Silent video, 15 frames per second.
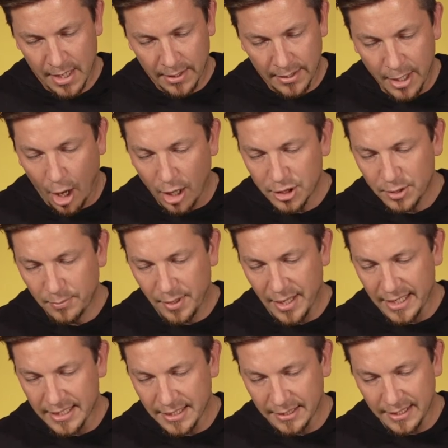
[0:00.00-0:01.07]
The awesome
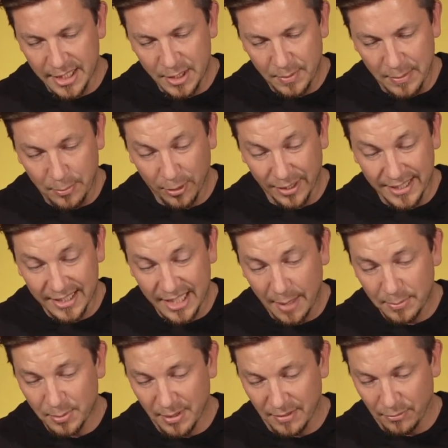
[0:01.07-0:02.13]
thing is that these people
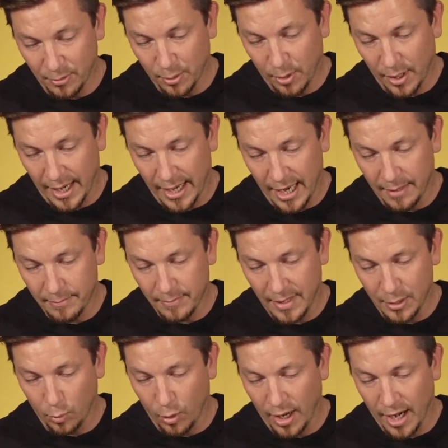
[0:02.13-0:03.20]
accept me for who I am
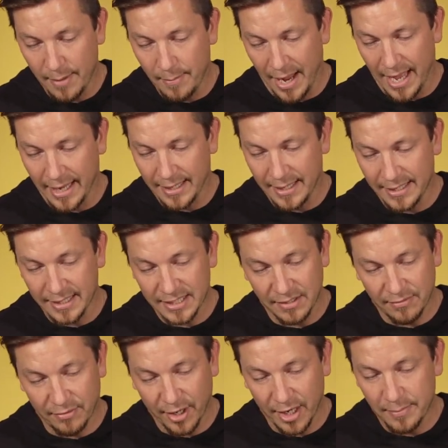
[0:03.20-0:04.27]
and where I'm at, and that's a
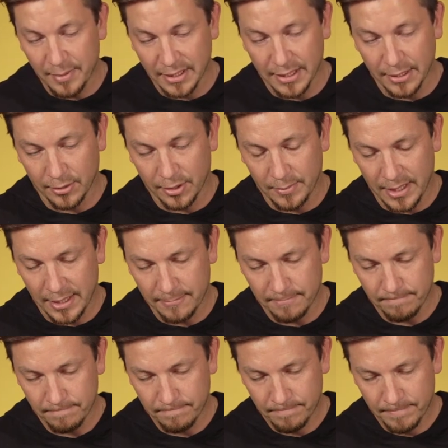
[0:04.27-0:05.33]
very big deal to me.
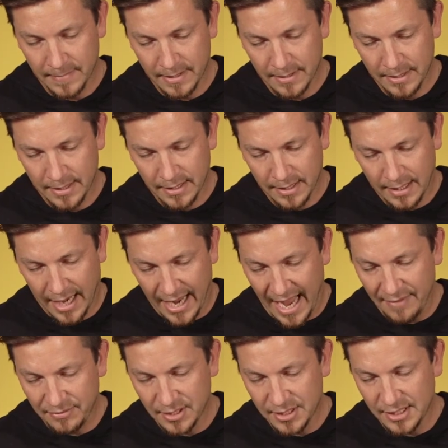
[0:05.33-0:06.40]
I
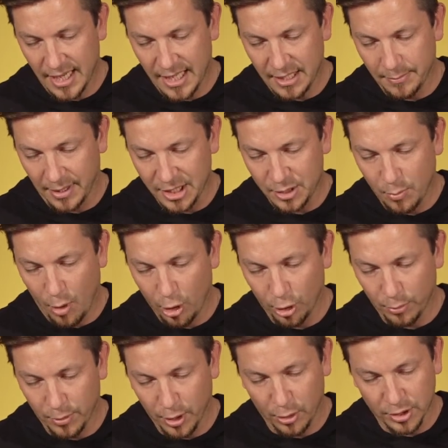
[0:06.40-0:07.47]
have to say that my small
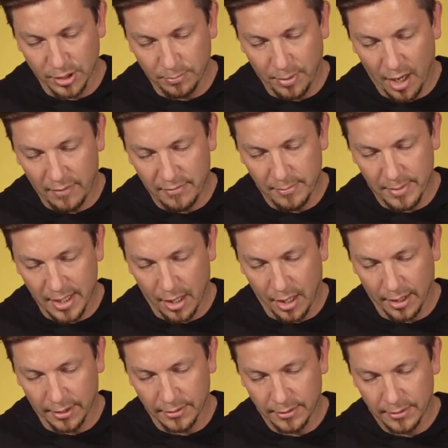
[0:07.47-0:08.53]
group goes above and
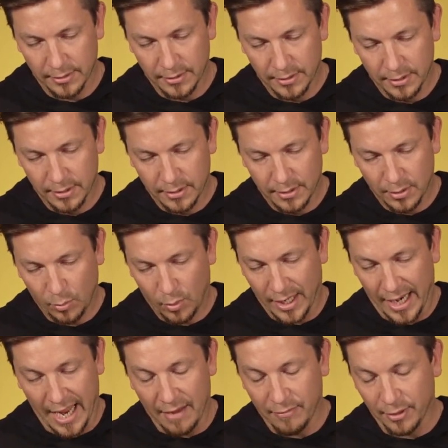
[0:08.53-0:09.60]
beyond what
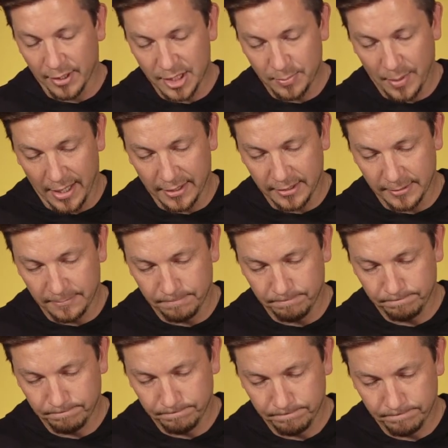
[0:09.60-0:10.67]
I ever expected.
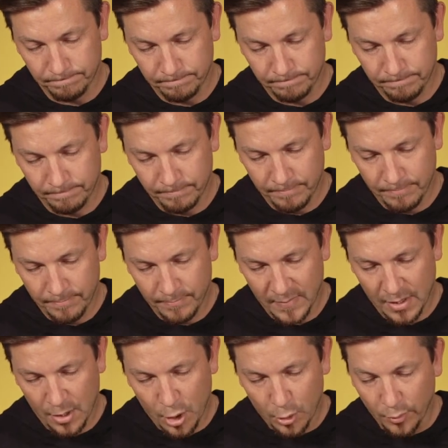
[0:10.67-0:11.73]

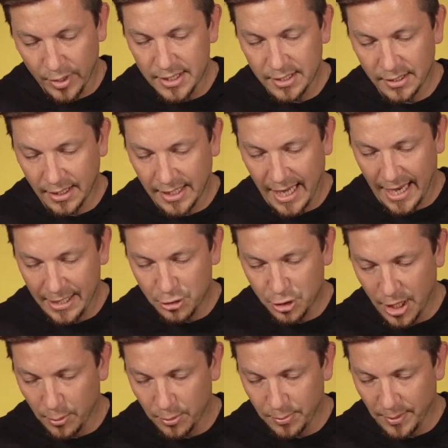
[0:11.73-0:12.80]
Recently, I had
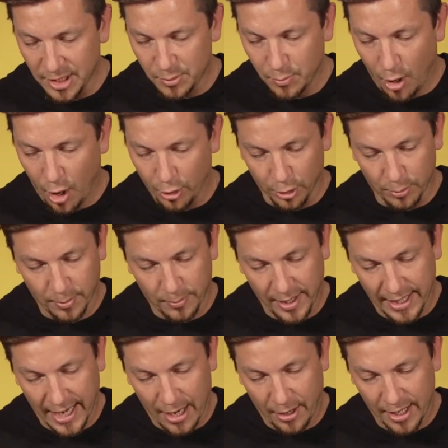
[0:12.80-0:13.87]
shared with my small group
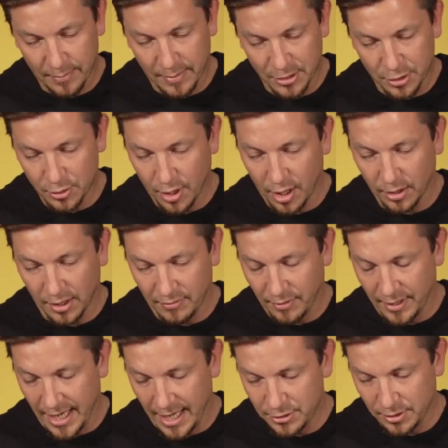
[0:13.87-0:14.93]
about how I had been struggling
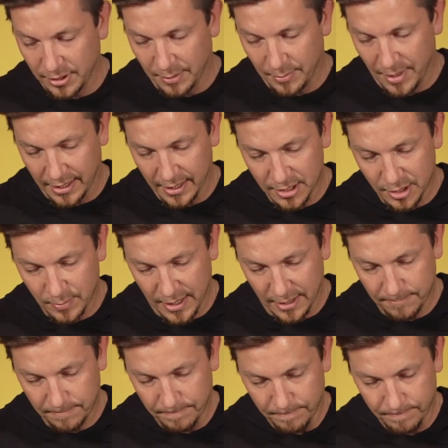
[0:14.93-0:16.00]
financially to ends meet.
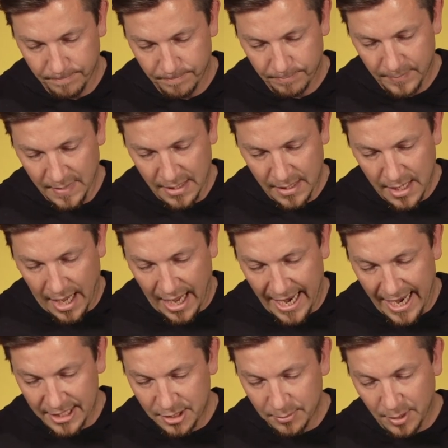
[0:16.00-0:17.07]
I
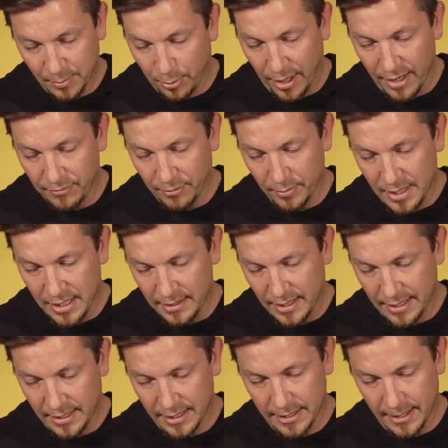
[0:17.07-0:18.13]
asked them to pray for me,
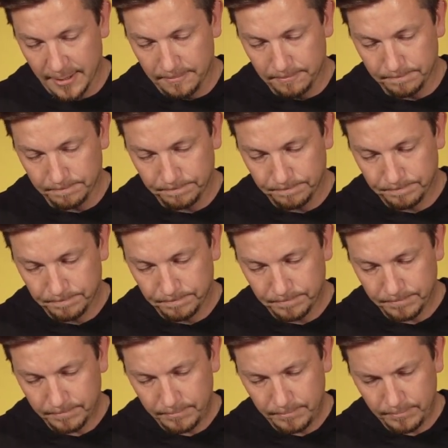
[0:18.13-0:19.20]
and they did.
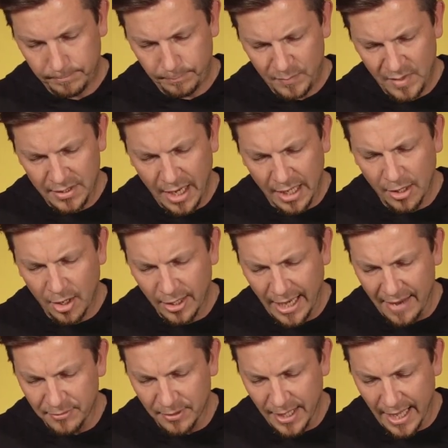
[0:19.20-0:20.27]
Not long
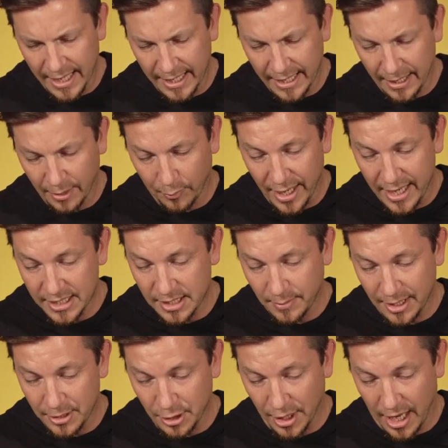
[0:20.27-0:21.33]
after that, I got a raise at
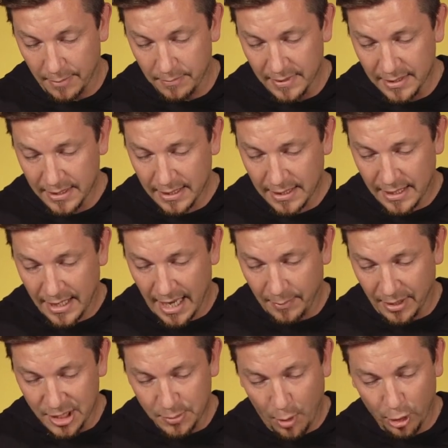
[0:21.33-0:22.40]
my job, and
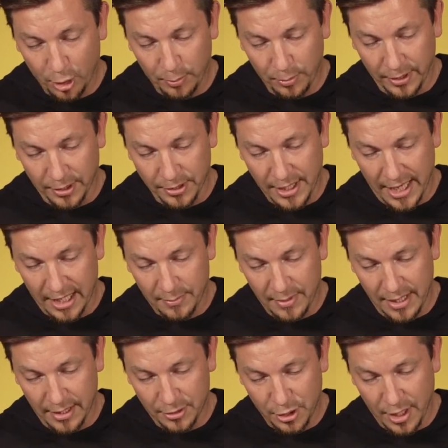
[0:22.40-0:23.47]
my small group leaders handed
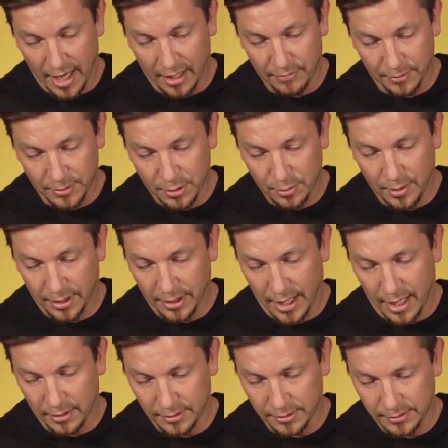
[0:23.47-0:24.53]
me a check for
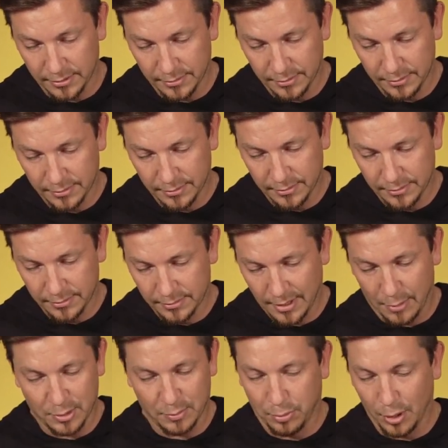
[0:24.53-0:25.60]
$200. I
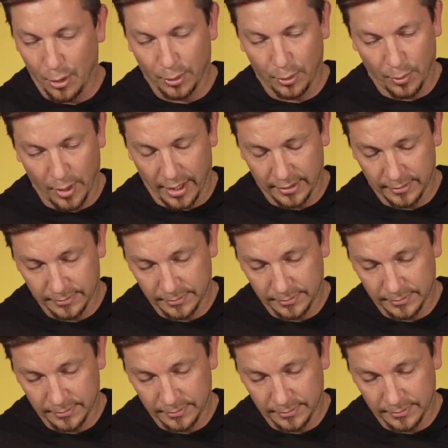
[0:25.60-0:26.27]
was blown away.